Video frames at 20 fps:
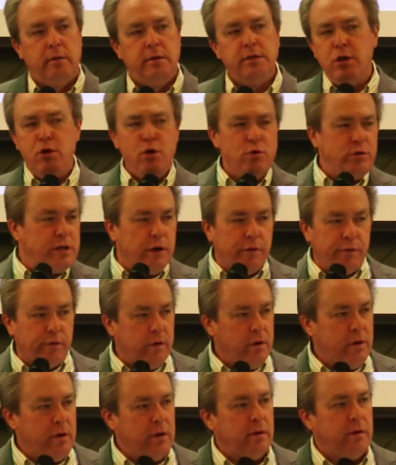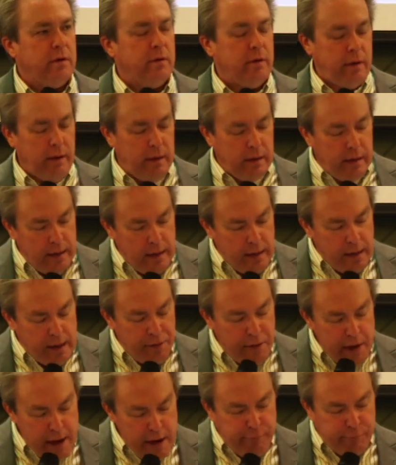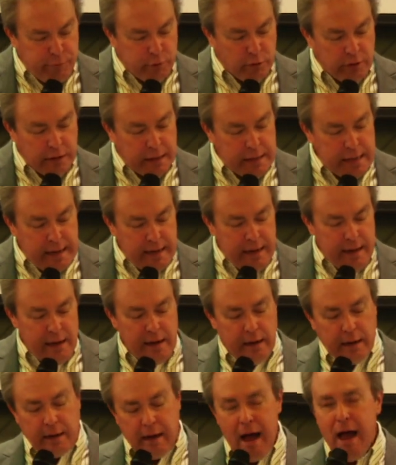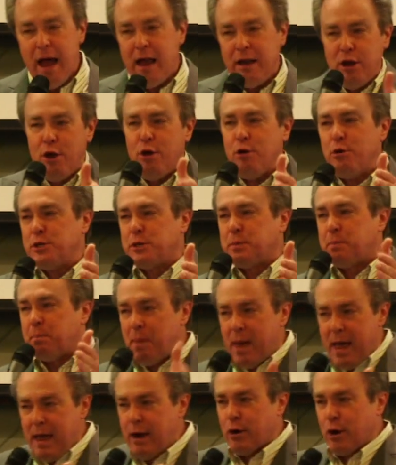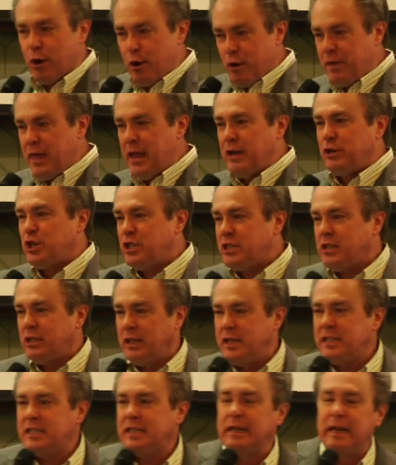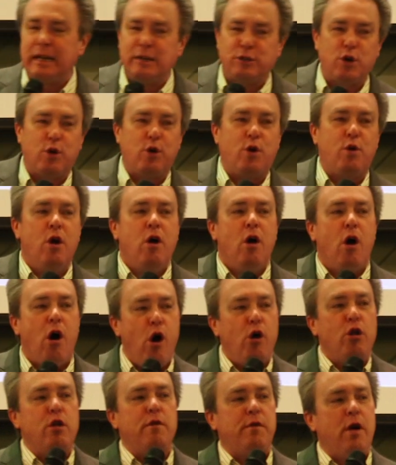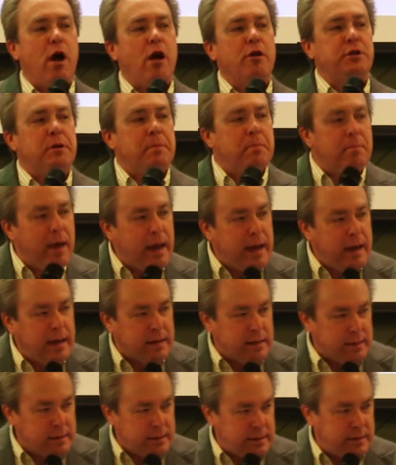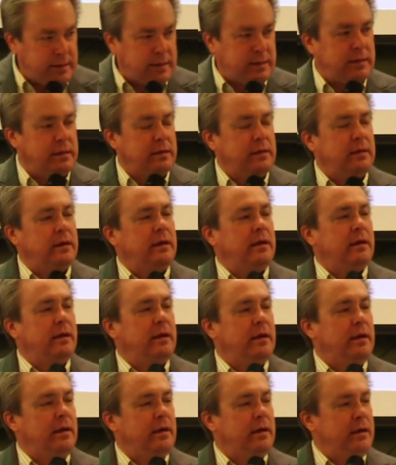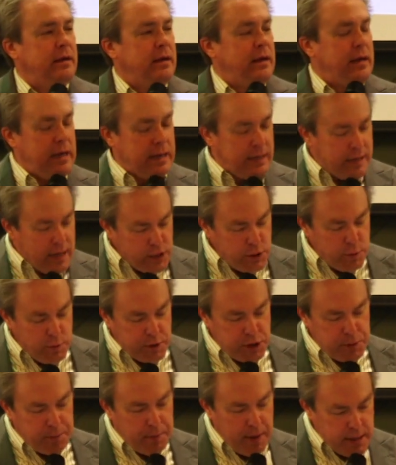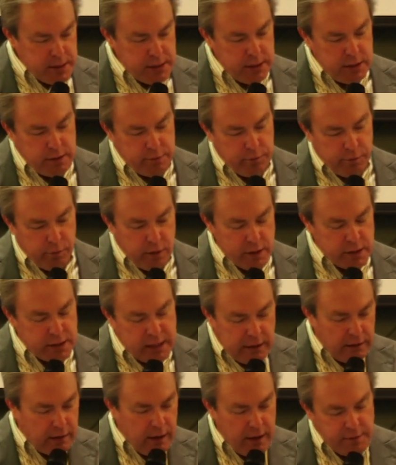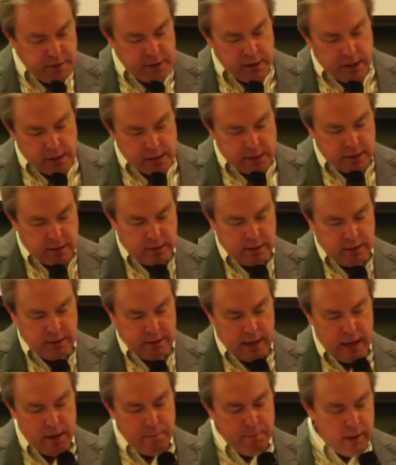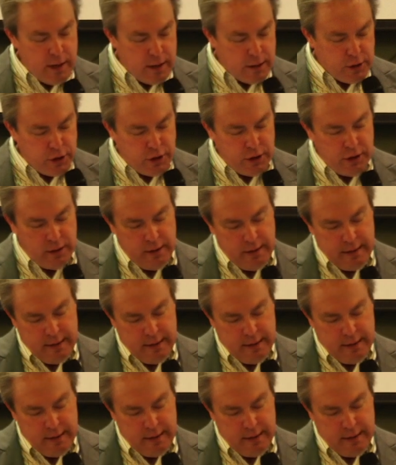So different. Thankfully, God knows better than just listening to all of our demands. He does what's best for us. He loves us that much.